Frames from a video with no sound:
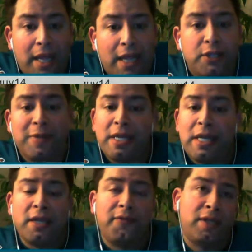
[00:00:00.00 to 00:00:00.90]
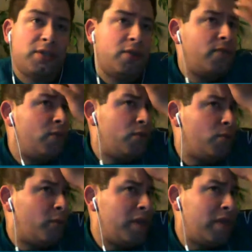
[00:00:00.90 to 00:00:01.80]
And speaking of into the future,
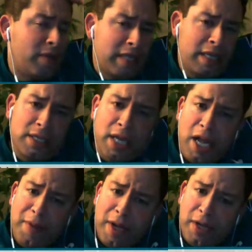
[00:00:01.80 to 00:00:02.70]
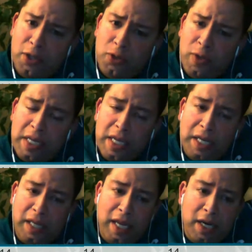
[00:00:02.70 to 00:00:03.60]
one thing we didn't talk about at the trade
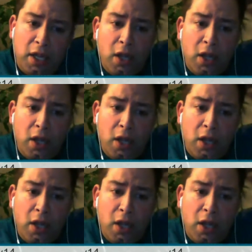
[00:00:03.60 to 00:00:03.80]
deadline,